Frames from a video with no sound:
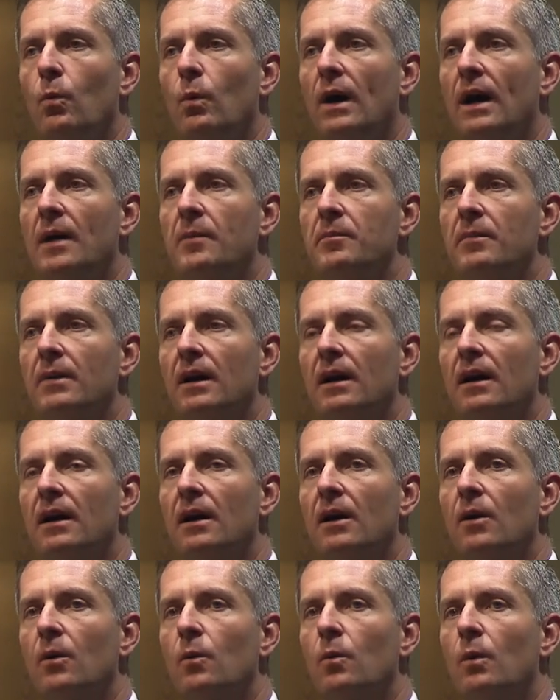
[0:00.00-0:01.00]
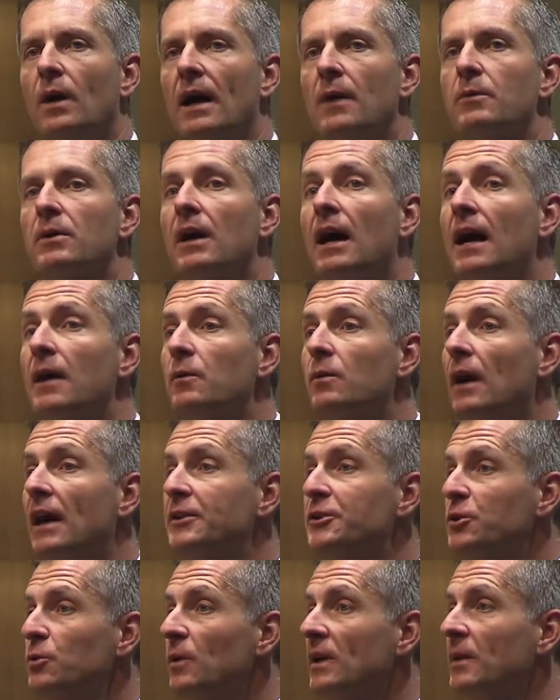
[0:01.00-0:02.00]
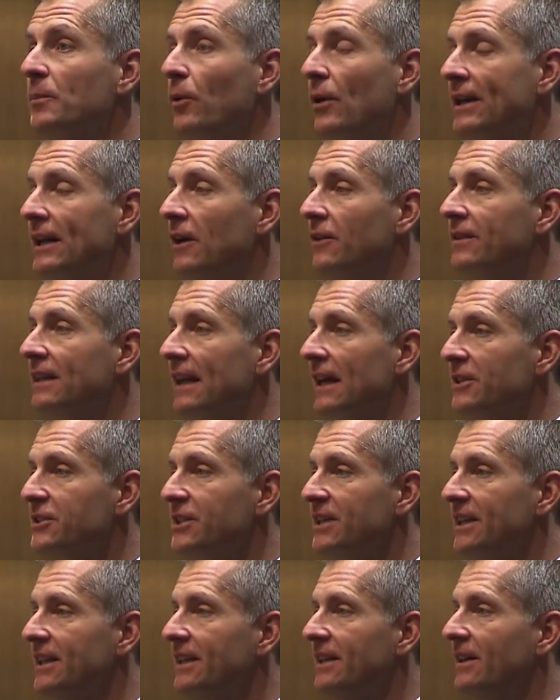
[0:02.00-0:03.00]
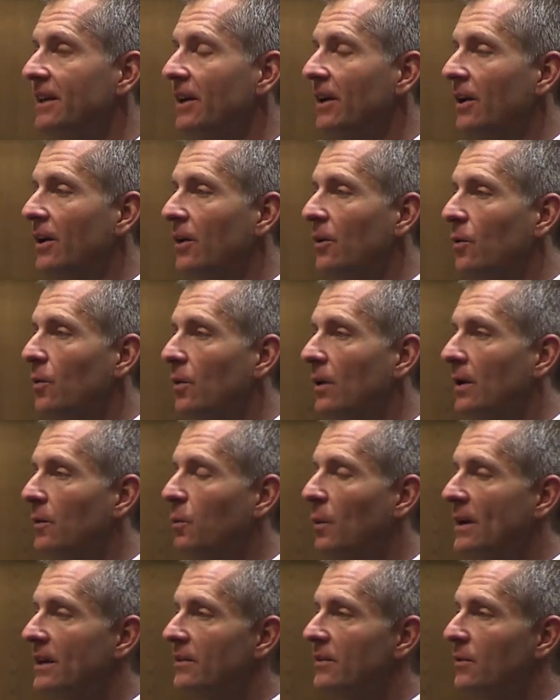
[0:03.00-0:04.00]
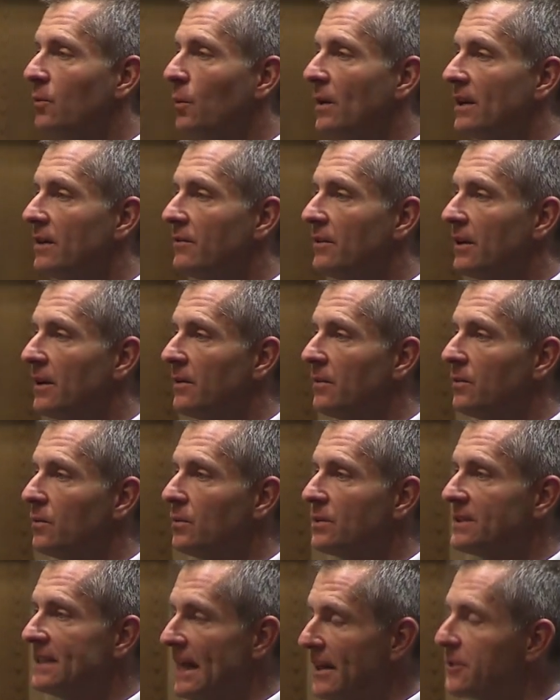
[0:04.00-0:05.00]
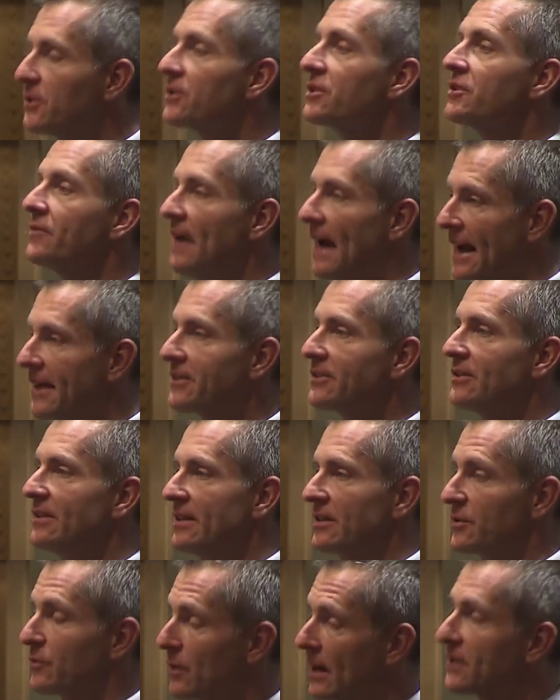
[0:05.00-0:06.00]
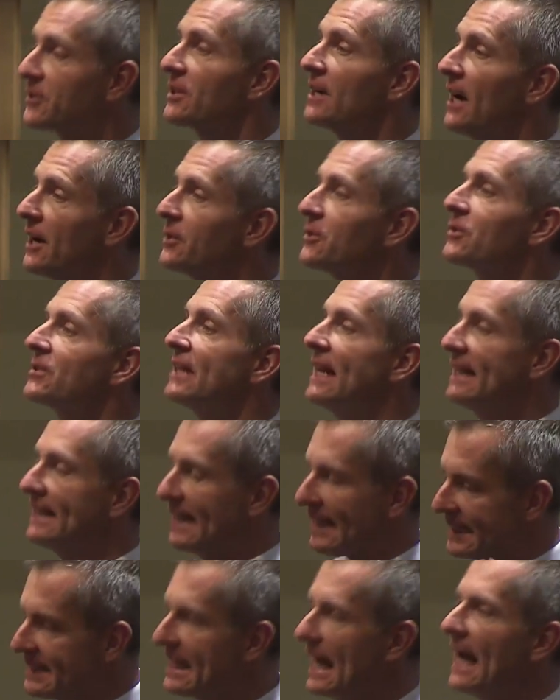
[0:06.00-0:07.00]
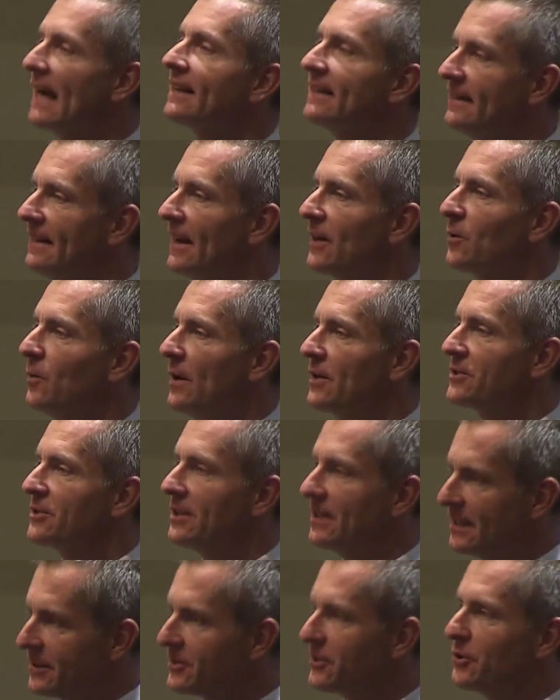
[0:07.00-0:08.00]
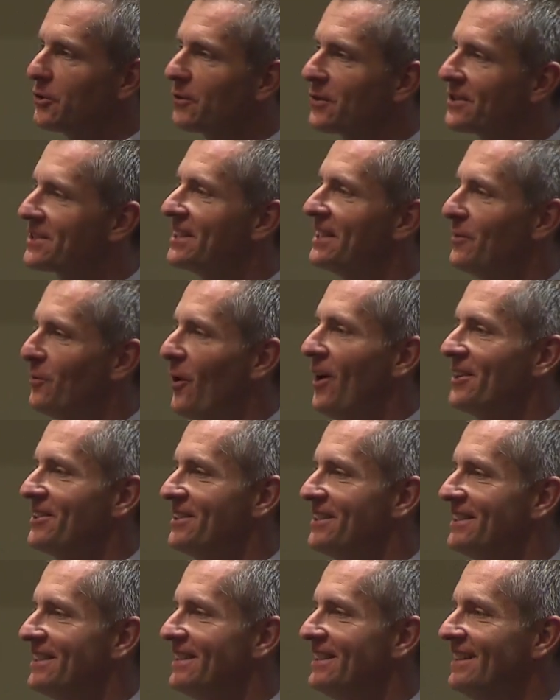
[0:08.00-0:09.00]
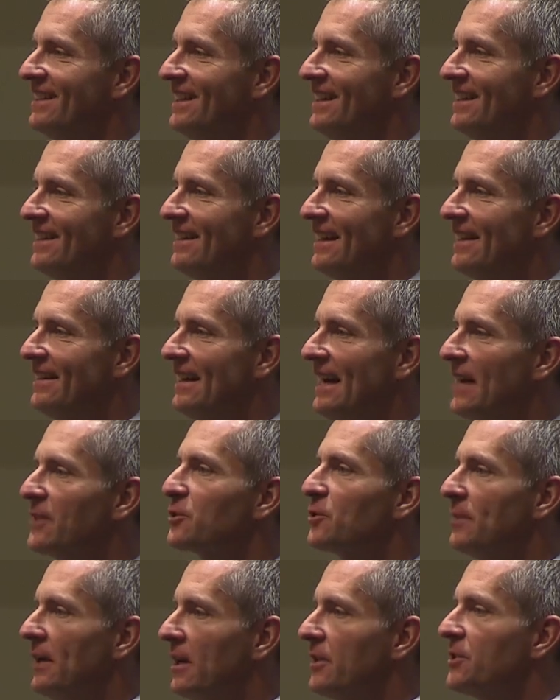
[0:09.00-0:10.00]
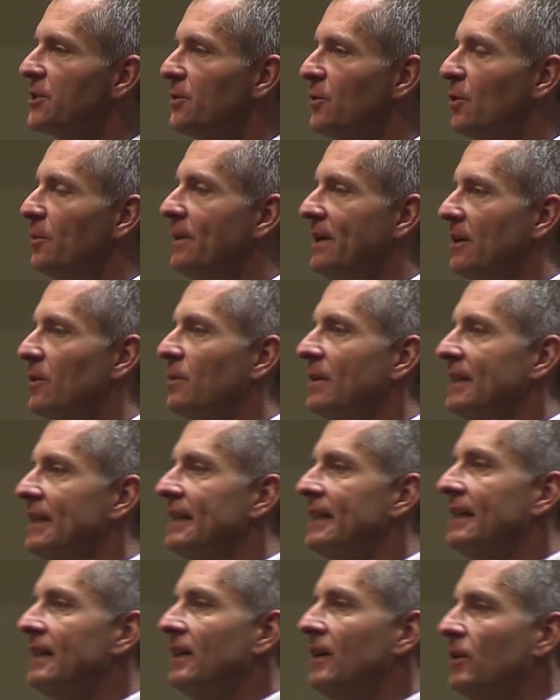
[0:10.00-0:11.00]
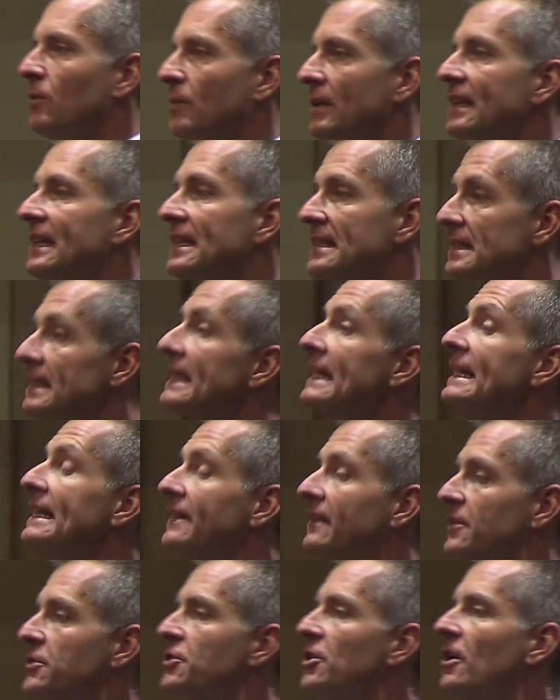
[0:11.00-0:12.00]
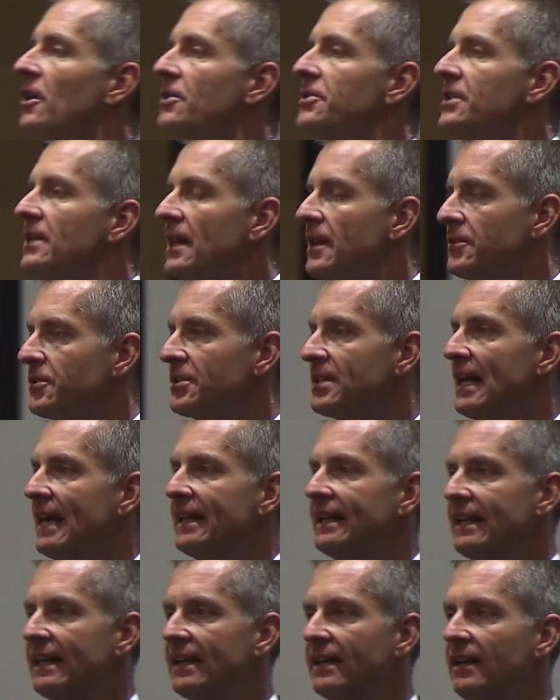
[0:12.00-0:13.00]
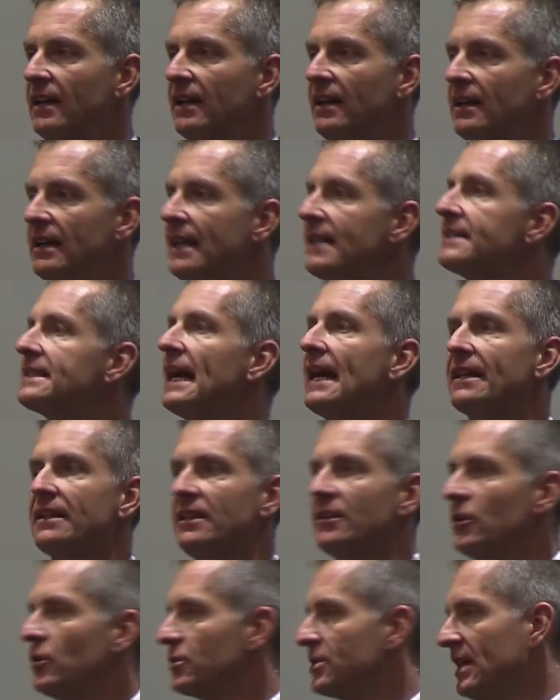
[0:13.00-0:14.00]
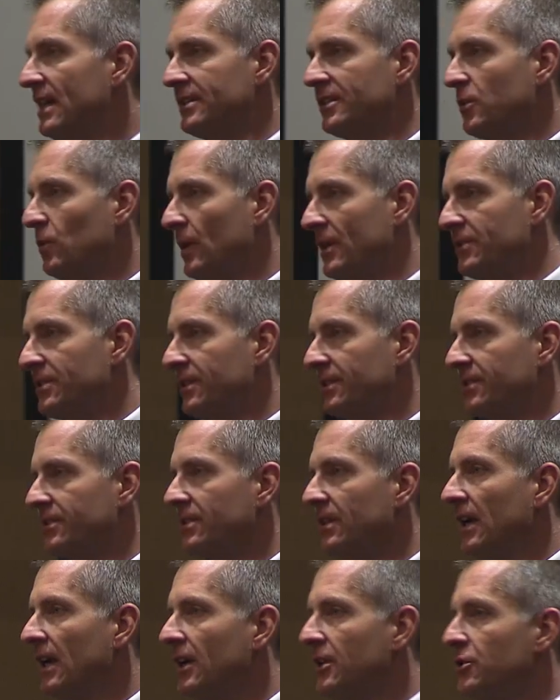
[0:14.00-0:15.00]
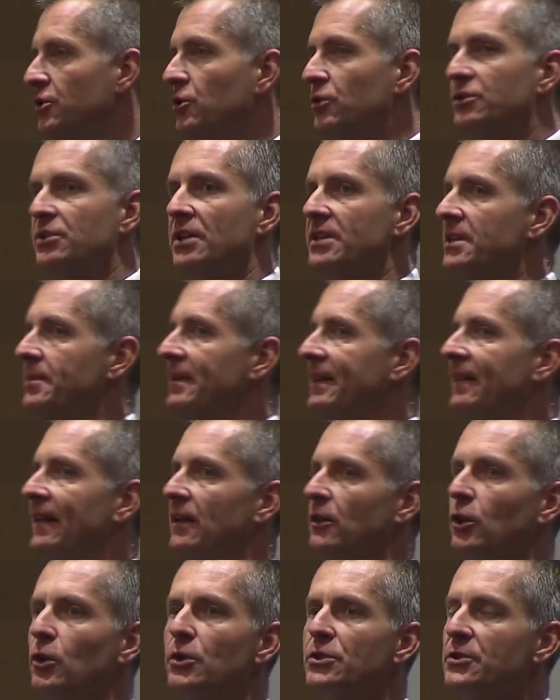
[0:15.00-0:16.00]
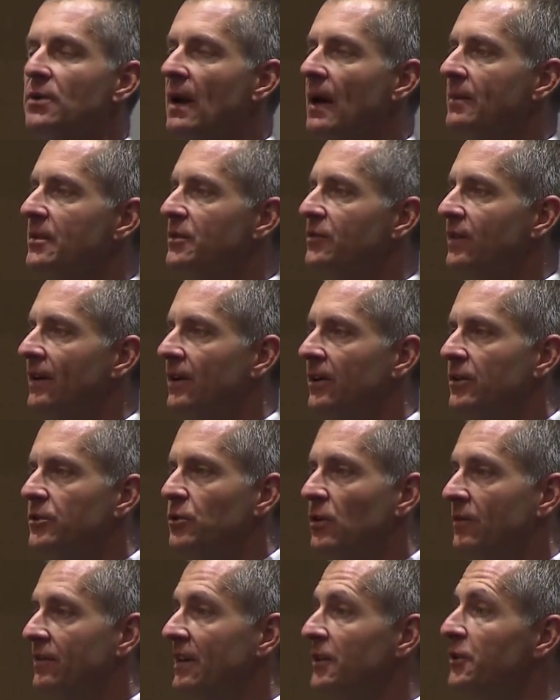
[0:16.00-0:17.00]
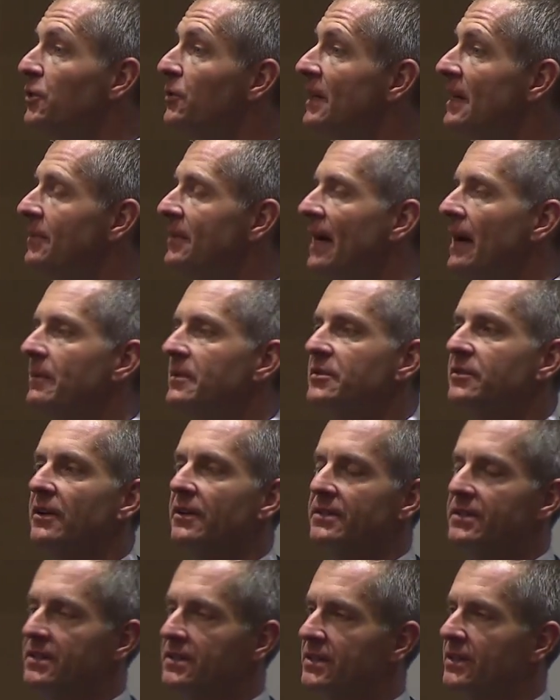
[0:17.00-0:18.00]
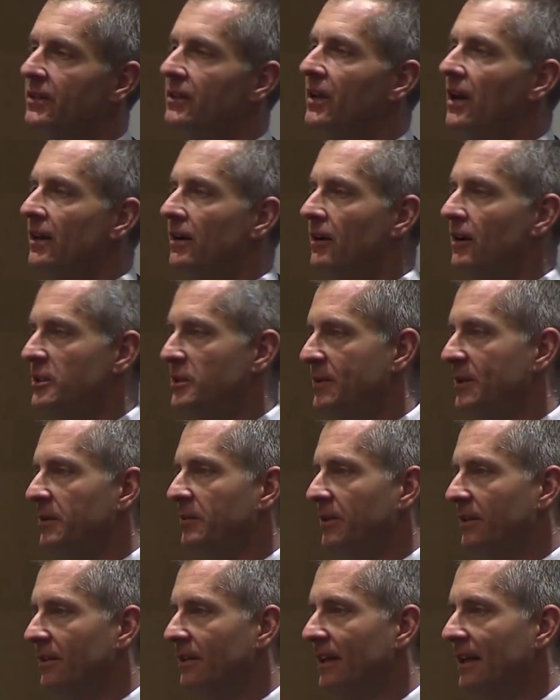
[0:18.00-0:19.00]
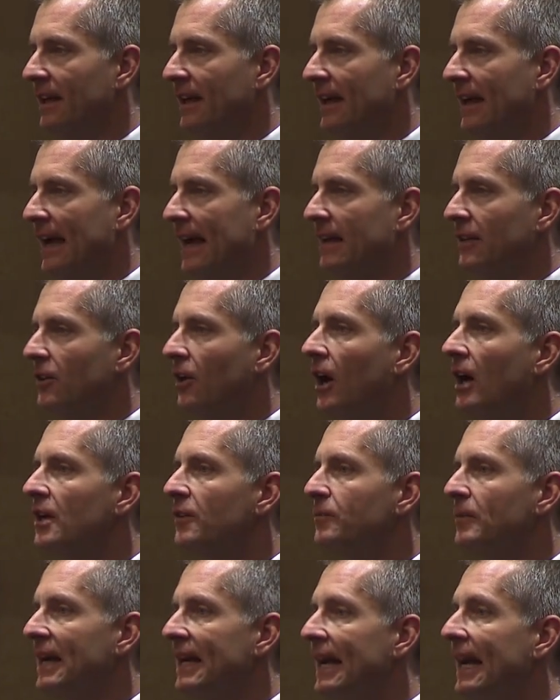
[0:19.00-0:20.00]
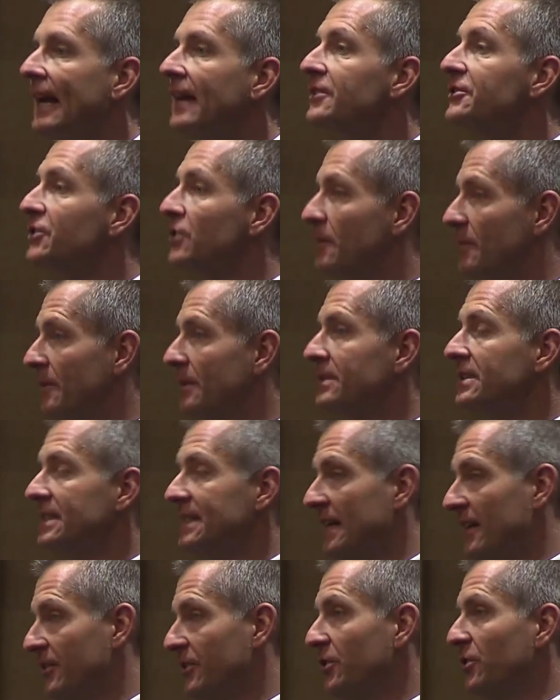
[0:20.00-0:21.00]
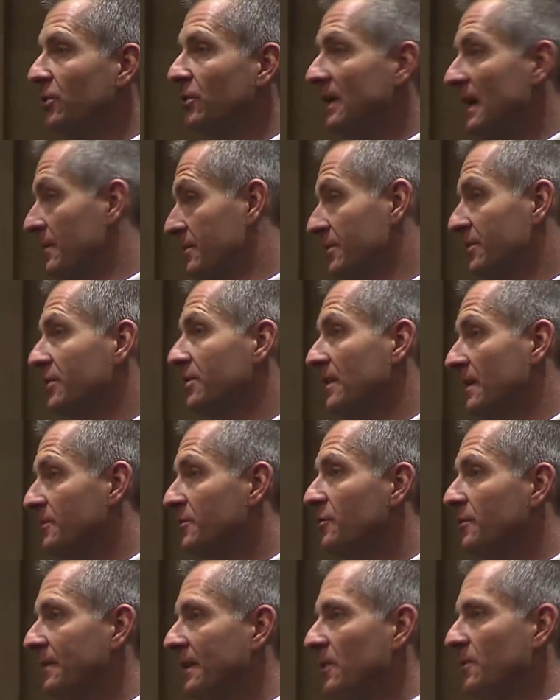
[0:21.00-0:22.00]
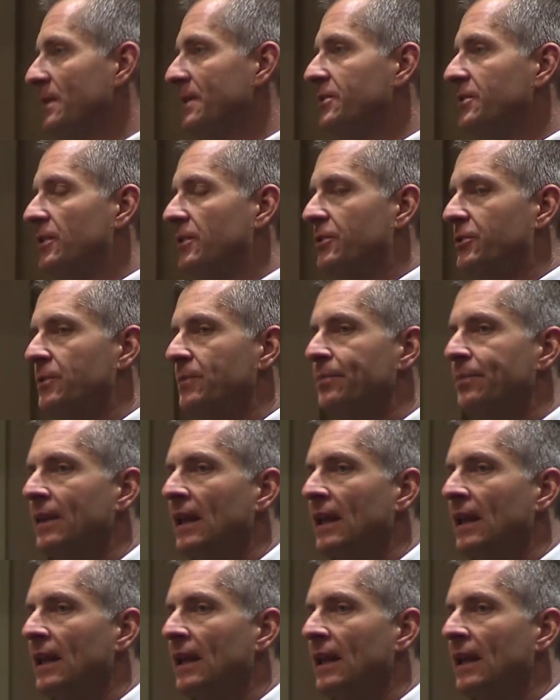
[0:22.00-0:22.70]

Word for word: um, I, I, I do want to point out that actually uh, one of, one of the centers of excellence for actually understanding exactly that question is the University of Washington. That the astrobiology group here really, really is leading the charge on understanding exactly those kinds of questions. Do, does it mean they lose their atmospheres, or if they do keep the atmospheres, it's still not hospitable? And a lot of my answer I'm about to tell you comes, comes from their research.